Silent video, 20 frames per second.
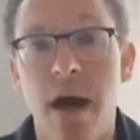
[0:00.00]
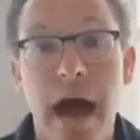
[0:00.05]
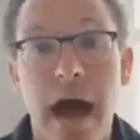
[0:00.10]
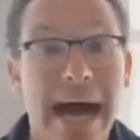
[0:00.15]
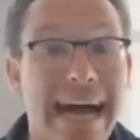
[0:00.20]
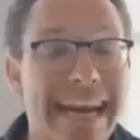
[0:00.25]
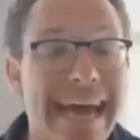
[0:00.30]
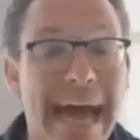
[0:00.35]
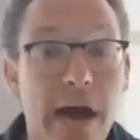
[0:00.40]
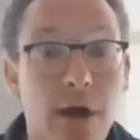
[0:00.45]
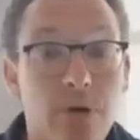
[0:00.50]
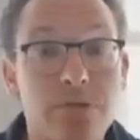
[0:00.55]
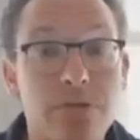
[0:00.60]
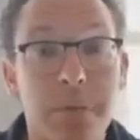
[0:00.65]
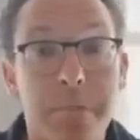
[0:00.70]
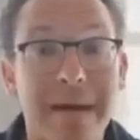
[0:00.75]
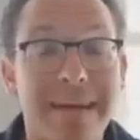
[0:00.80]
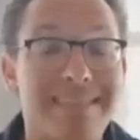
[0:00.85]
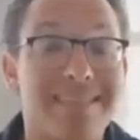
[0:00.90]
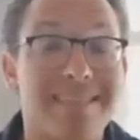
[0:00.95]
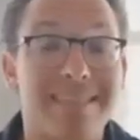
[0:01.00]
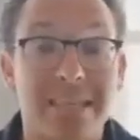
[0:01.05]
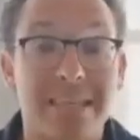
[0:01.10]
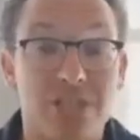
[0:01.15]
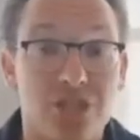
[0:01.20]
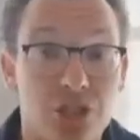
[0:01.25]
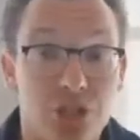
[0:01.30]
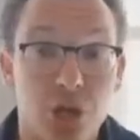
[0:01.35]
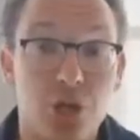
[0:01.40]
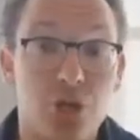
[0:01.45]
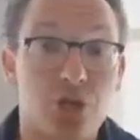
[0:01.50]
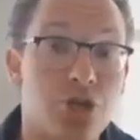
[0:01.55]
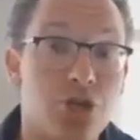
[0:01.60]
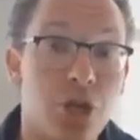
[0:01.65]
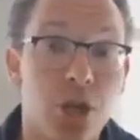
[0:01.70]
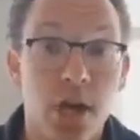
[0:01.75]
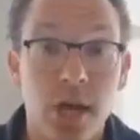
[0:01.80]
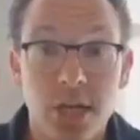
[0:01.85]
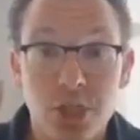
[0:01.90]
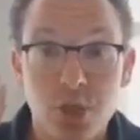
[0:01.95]
on how to basically
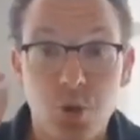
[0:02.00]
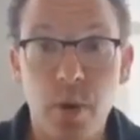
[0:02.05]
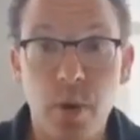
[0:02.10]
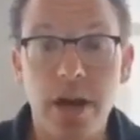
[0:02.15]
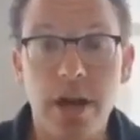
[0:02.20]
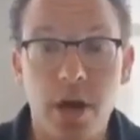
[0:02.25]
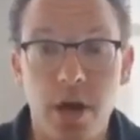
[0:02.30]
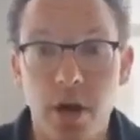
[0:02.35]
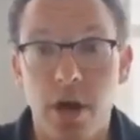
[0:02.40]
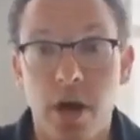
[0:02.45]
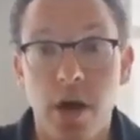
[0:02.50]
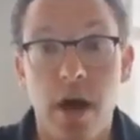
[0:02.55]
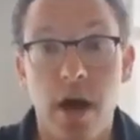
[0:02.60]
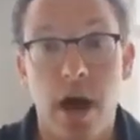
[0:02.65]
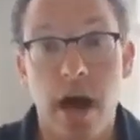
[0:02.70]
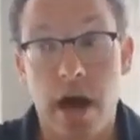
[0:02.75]
search Twitter